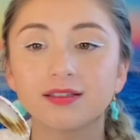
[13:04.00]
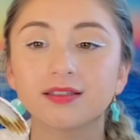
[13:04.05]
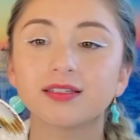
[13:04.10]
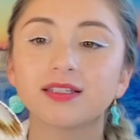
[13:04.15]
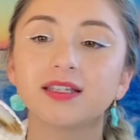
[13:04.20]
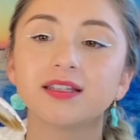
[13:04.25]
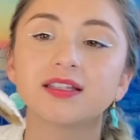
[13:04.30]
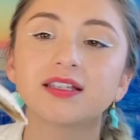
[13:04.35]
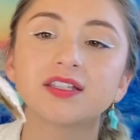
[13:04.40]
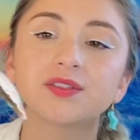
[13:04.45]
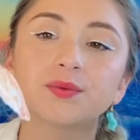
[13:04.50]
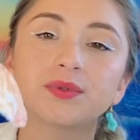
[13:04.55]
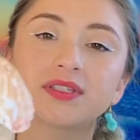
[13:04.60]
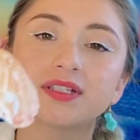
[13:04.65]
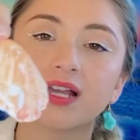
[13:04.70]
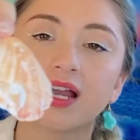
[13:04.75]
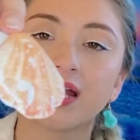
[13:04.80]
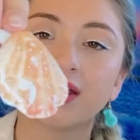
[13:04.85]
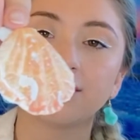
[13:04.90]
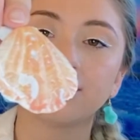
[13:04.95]
See, this one's
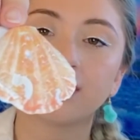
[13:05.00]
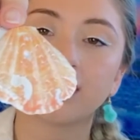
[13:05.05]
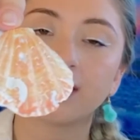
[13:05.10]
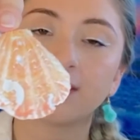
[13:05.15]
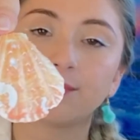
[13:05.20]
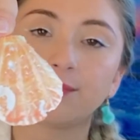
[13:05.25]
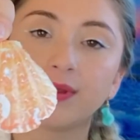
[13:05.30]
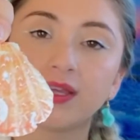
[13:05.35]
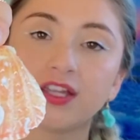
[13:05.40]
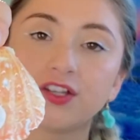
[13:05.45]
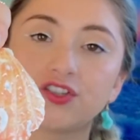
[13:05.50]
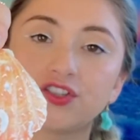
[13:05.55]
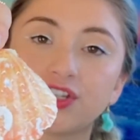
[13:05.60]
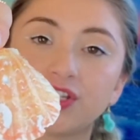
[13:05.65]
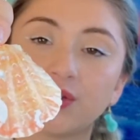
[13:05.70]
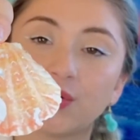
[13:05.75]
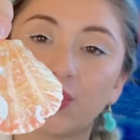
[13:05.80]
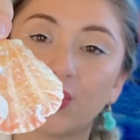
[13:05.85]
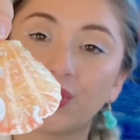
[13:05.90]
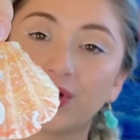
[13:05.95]
kind of like a
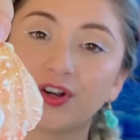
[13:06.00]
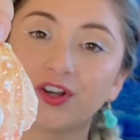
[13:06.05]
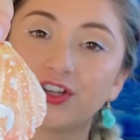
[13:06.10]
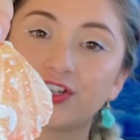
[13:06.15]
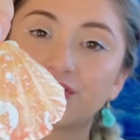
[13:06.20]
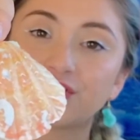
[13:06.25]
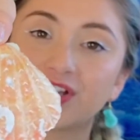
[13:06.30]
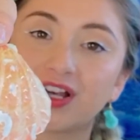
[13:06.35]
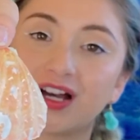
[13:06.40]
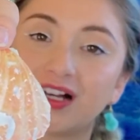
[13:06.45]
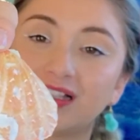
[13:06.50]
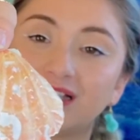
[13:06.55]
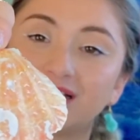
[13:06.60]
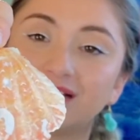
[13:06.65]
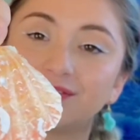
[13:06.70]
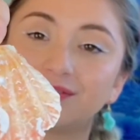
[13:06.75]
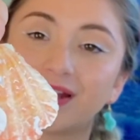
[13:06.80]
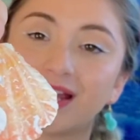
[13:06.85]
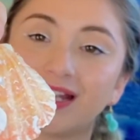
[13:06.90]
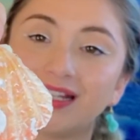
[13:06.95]
peachy orange color,
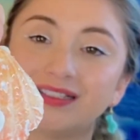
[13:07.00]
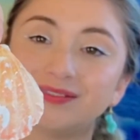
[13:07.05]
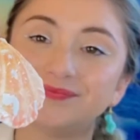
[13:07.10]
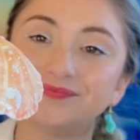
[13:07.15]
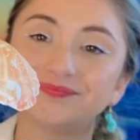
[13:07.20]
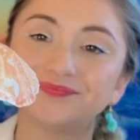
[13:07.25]
right?